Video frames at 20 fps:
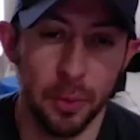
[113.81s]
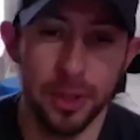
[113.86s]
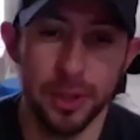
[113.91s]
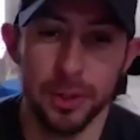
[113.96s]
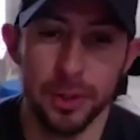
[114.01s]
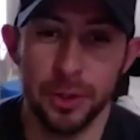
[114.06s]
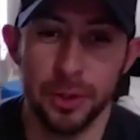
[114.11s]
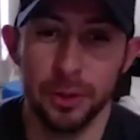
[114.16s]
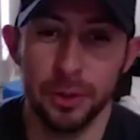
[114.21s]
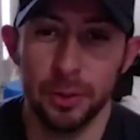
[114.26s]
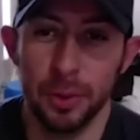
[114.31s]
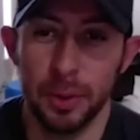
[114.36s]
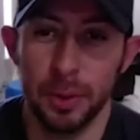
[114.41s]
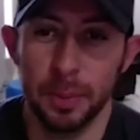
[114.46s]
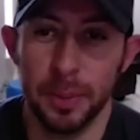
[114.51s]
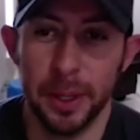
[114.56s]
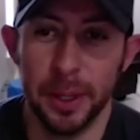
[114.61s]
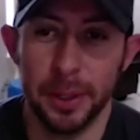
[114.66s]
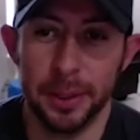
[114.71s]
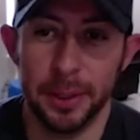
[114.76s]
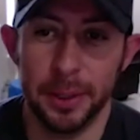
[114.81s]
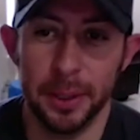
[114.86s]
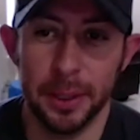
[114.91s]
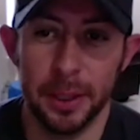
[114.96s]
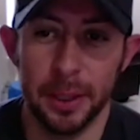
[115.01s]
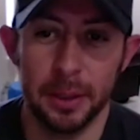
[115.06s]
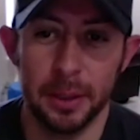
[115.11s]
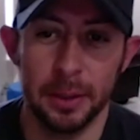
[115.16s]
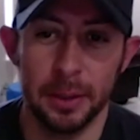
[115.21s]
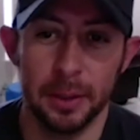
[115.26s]
than two. But
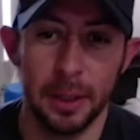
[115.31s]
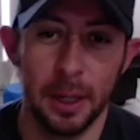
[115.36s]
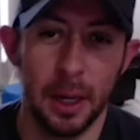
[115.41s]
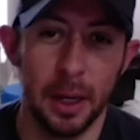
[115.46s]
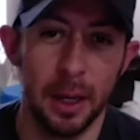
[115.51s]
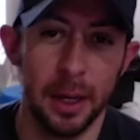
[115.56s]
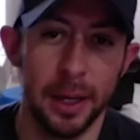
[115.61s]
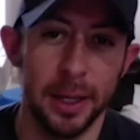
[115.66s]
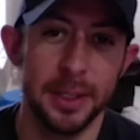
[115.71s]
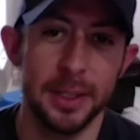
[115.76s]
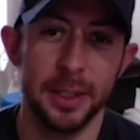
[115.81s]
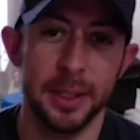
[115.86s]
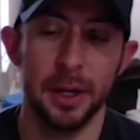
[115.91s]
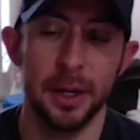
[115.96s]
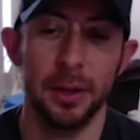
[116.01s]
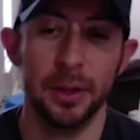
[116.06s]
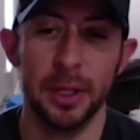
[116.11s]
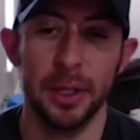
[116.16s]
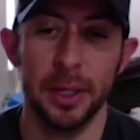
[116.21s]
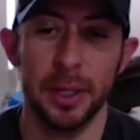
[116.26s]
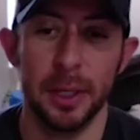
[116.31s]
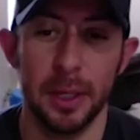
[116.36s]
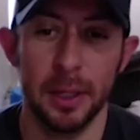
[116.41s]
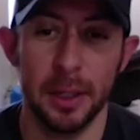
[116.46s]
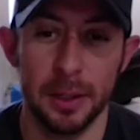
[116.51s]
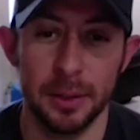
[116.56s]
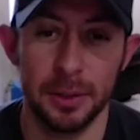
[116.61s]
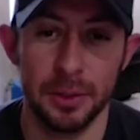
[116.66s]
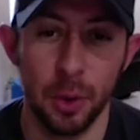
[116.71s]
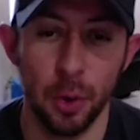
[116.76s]
uh, I sit on the
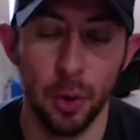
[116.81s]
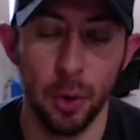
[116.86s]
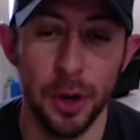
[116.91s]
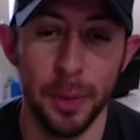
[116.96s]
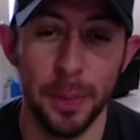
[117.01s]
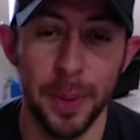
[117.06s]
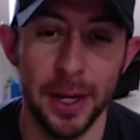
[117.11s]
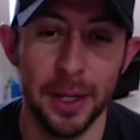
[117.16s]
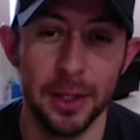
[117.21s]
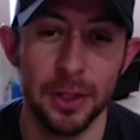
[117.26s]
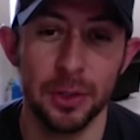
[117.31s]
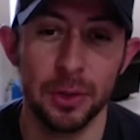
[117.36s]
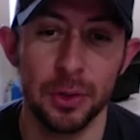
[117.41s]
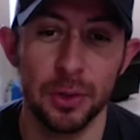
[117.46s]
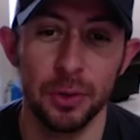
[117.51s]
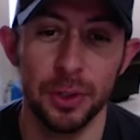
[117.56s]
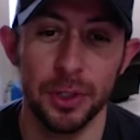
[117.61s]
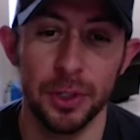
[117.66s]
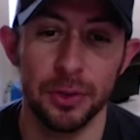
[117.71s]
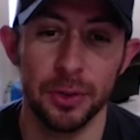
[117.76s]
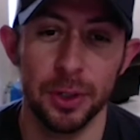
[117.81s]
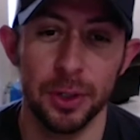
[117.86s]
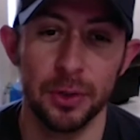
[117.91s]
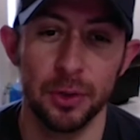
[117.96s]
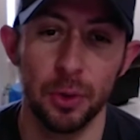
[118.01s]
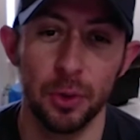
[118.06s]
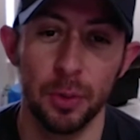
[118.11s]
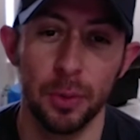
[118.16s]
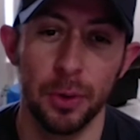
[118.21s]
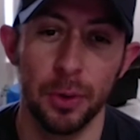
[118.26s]
uh, Socorro Independent School District
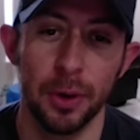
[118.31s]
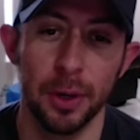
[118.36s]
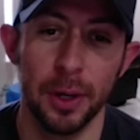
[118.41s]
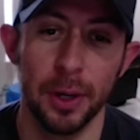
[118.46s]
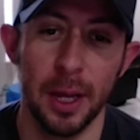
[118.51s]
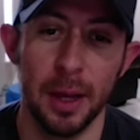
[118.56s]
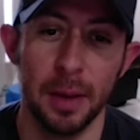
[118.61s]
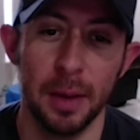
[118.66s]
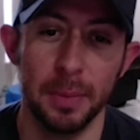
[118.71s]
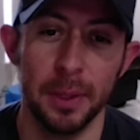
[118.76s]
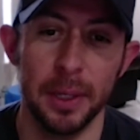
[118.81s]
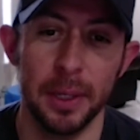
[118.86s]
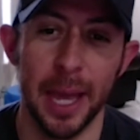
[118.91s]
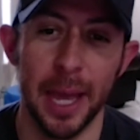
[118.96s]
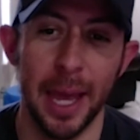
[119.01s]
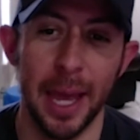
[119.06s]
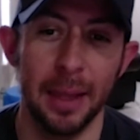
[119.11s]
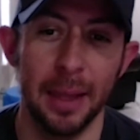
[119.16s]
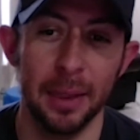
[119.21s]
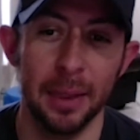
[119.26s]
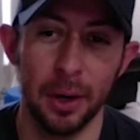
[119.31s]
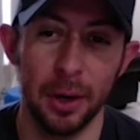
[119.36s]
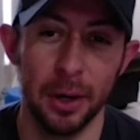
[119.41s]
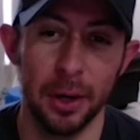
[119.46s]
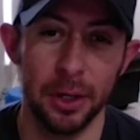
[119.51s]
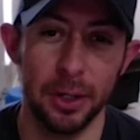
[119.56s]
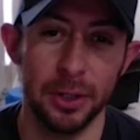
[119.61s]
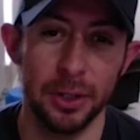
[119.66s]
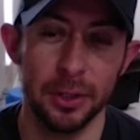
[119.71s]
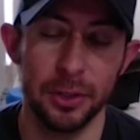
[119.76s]
School Board. I'm the
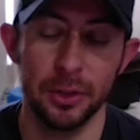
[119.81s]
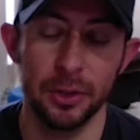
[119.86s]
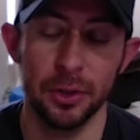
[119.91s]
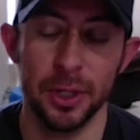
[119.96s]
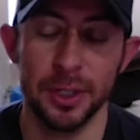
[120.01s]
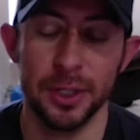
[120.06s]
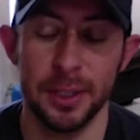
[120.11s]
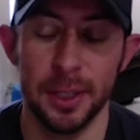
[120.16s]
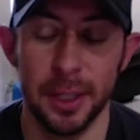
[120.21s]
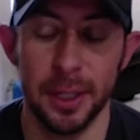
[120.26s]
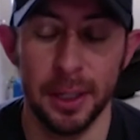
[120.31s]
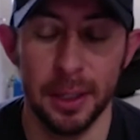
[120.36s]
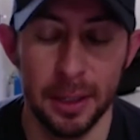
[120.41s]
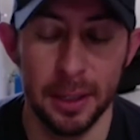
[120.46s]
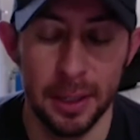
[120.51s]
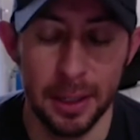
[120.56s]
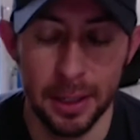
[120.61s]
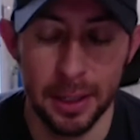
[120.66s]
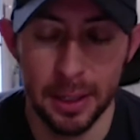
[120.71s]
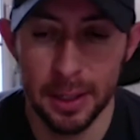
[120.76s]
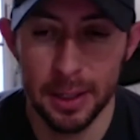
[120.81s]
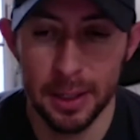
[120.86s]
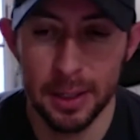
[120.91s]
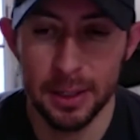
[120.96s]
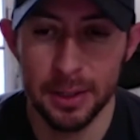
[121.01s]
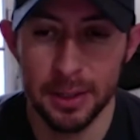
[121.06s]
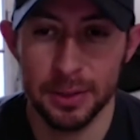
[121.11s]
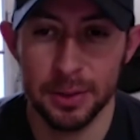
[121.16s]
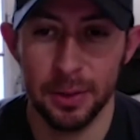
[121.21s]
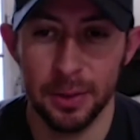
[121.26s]
at-large trustee.
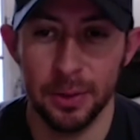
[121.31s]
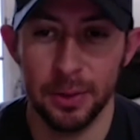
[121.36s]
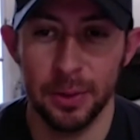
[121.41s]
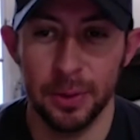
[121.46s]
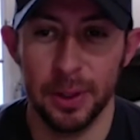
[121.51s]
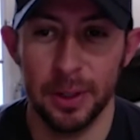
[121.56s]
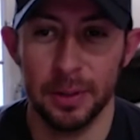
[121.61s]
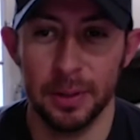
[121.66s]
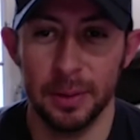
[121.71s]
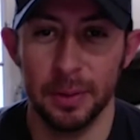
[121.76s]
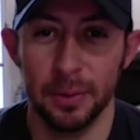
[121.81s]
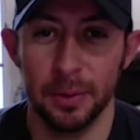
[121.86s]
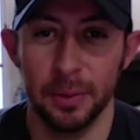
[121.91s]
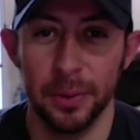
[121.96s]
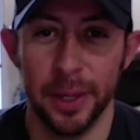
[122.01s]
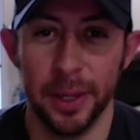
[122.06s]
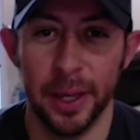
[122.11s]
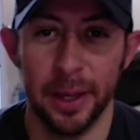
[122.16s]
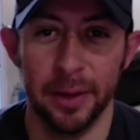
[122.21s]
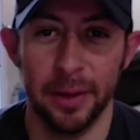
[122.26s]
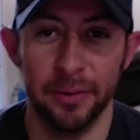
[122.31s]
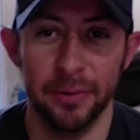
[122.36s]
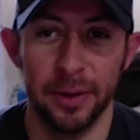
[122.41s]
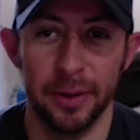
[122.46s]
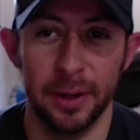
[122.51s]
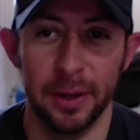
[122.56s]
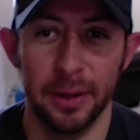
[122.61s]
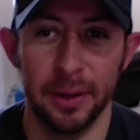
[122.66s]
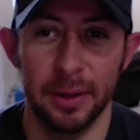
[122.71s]
So uh, we have uh,